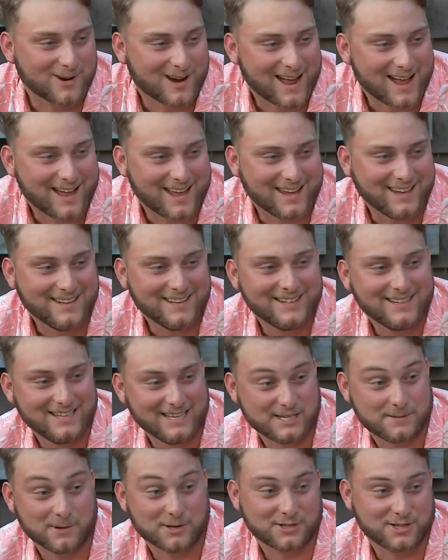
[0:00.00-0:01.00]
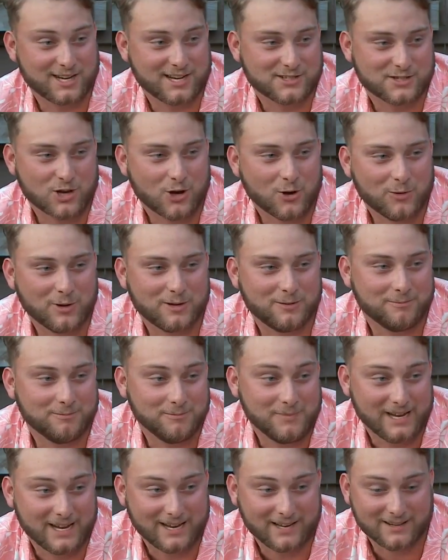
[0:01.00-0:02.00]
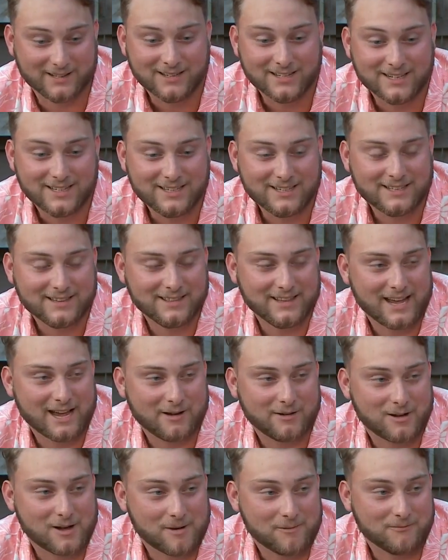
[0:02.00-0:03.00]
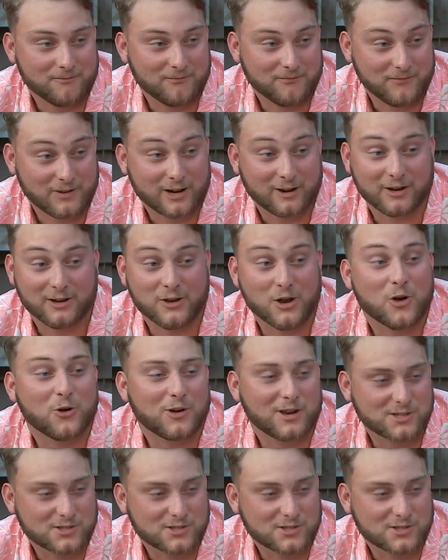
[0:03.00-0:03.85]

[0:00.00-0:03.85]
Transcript: guy, especially at Tallwood, being that I'm very known at